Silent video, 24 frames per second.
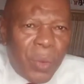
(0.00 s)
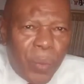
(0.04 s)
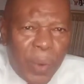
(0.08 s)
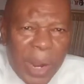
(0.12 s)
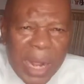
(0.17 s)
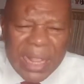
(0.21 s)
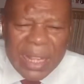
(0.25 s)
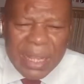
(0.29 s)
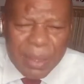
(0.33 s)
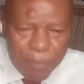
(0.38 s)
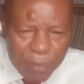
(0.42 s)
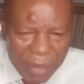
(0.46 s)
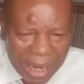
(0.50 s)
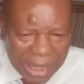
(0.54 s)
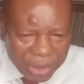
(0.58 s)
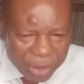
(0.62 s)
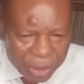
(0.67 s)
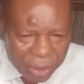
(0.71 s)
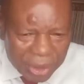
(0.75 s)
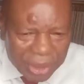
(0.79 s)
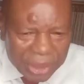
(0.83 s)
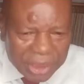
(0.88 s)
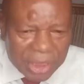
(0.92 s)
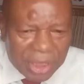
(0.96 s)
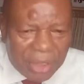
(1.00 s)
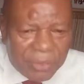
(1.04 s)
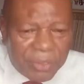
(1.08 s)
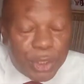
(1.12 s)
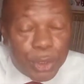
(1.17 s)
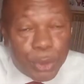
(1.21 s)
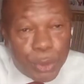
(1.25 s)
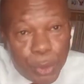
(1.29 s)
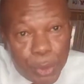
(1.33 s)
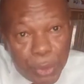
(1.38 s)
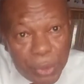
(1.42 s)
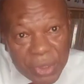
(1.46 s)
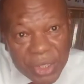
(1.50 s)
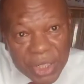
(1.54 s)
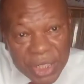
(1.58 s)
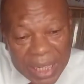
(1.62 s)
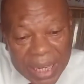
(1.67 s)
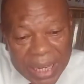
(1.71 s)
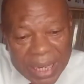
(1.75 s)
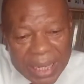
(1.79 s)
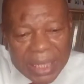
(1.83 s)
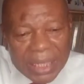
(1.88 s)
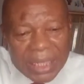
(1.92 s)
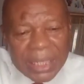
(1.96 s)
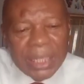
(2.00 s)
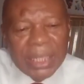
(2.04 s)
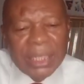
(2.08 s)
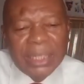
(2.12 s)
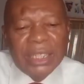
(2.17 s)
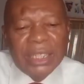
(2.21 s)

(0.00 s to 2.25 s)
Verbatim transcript: While the majority of the gurus say